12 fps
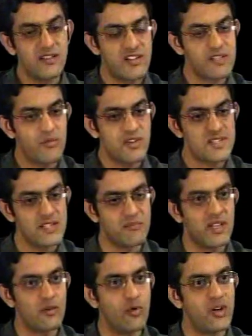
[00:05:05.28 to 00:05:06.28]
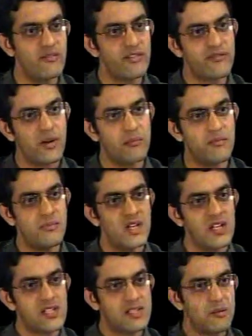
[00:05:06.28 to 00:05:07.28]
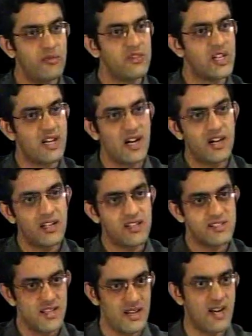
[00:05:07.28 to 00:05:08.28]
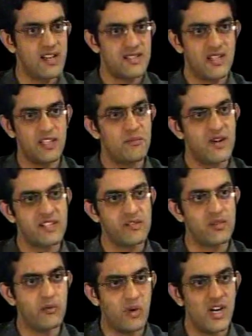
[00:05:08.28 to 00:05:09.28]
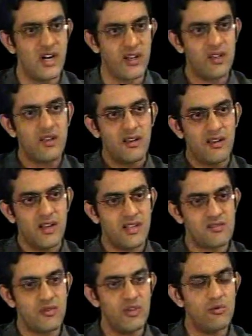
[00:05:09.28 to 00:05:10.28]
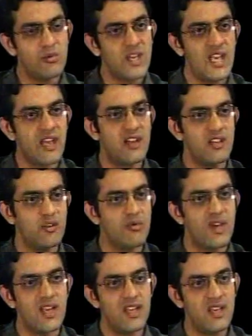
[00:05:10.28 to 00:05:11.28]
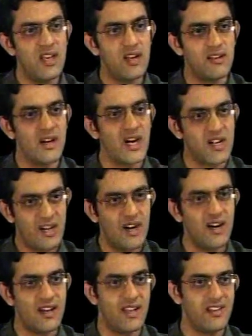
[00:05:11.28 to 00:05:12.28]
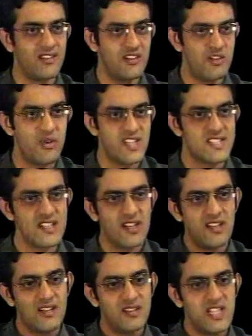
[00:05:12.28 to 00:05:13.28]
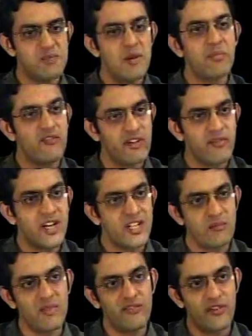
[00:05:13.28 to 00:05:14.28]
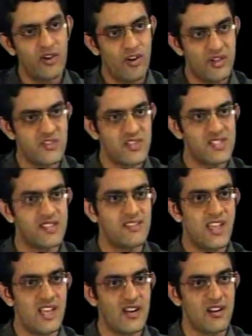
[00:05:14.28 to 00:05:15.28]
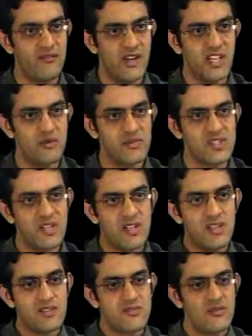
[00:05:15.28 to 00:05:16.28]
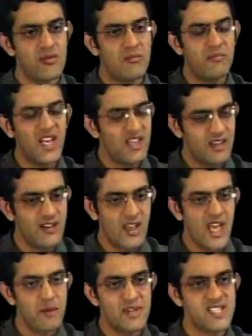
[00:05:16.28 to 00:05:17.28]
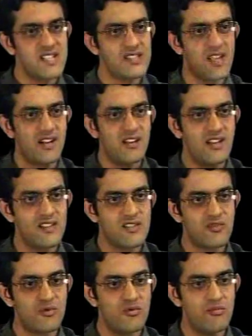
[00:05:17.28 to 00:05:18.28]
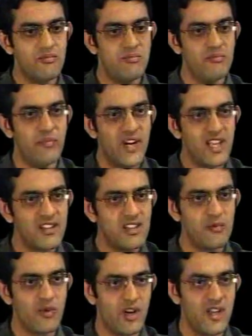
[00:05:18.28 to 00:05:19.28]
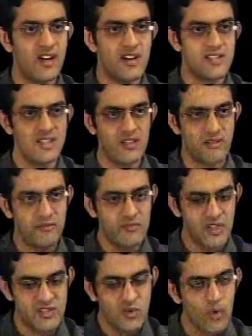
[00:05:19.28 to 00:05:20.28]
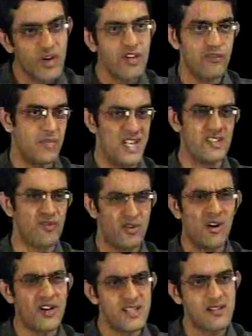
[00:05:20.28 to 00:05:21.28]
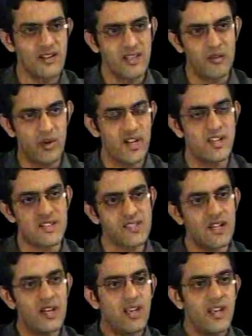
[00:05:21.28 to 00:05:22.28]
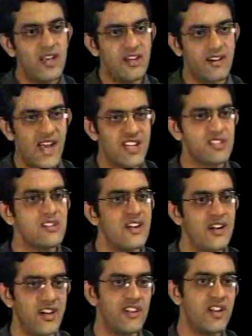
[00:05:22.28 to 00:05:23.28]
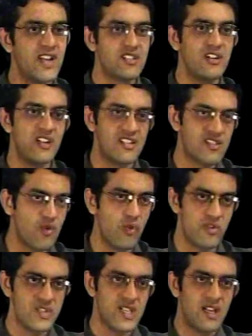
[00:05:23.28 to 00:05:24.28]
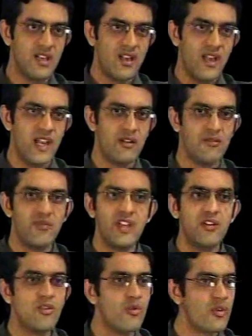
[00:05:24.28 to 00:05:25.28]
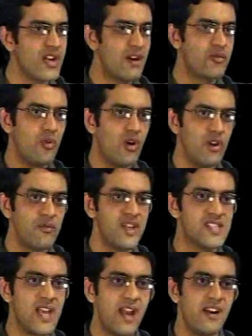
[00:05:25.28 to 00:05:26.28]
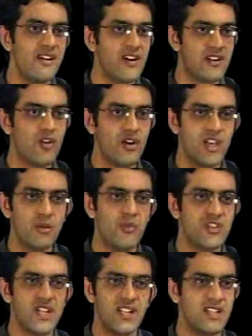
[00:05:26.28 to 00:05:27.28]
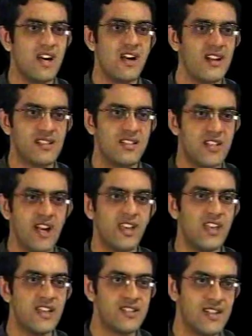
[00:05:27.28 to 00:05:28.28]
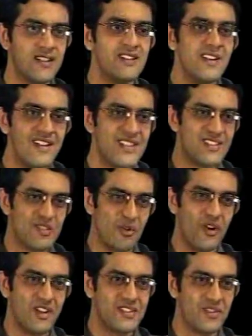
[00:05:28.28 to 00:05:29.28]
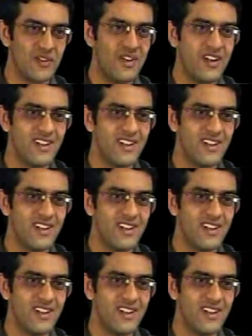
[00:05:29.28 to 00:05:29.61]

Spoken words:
the response has been good even from some of the Karnataka Sanghas in other parts of the world. And so UK and UAE and the Akka in the US, these people have invited me for launches in their venues. So my aim, as I said, is to bring the Wodeyars and the story of Mysore, not necessarily the Wodeyars, in a national and international discourse. And we don't have to always end at talking about Shah Jahans and Jahangirs and so on. So